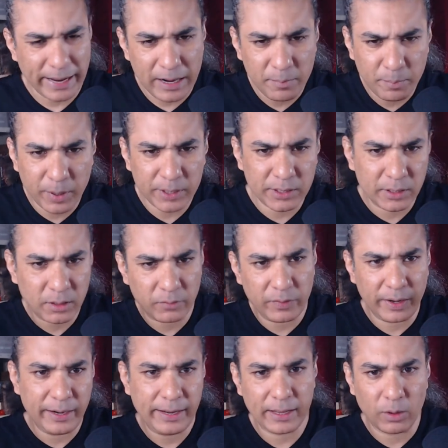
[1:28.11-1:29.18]
10% of
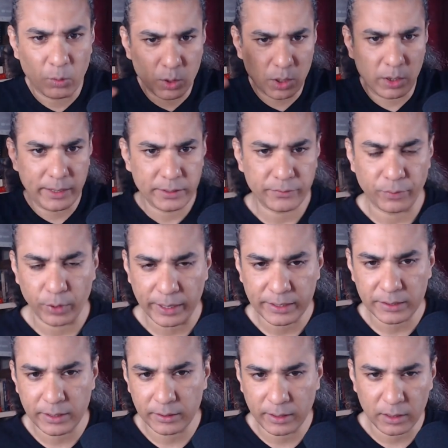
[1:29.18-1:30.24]
India overall is
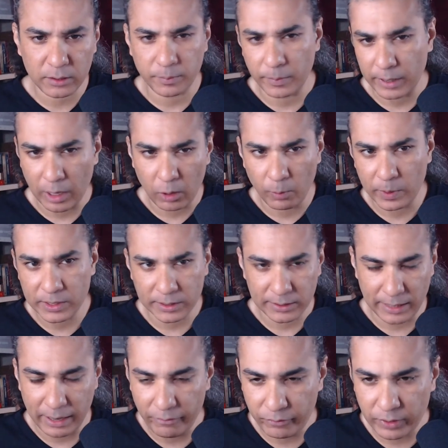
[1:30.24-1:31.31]
forested. That's how much
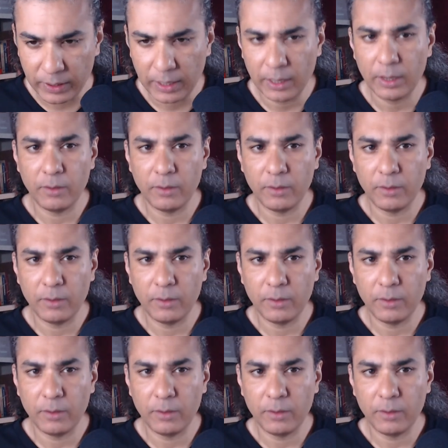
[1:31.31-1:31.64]
is left.